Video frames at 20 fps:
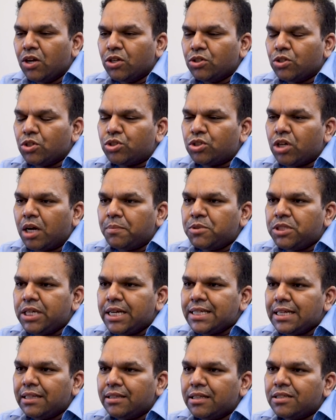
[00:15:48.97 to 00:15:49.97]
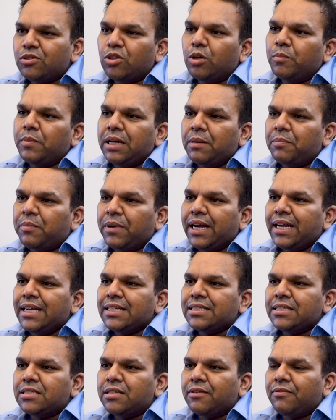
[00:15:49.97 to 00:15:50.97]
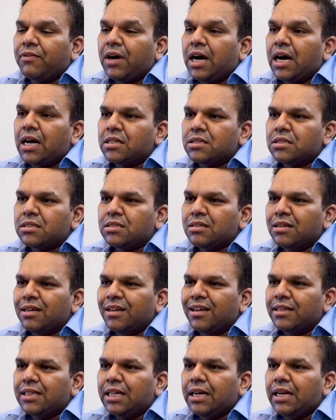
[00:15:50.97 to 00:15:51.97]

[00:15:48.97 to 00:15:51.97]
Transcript: So stop chasing this Nobel Prize. It's a farce. Right.